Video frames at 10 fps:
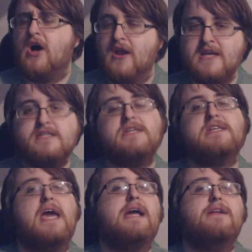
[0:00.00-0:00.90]
Unless
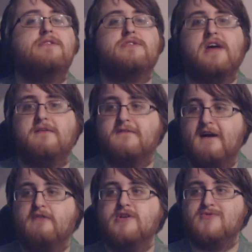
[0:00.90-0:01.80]
these aliens have
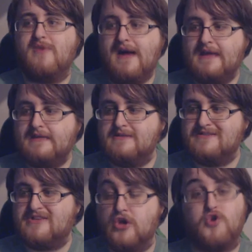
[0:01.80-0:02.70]
found a way
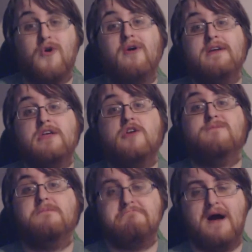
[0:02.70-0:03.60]
in controlling
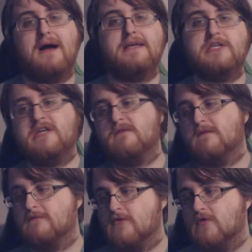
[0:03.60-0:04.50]
human minds,
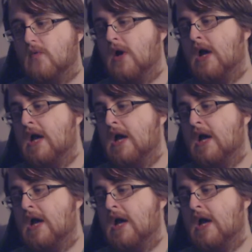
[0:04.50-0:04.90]
either through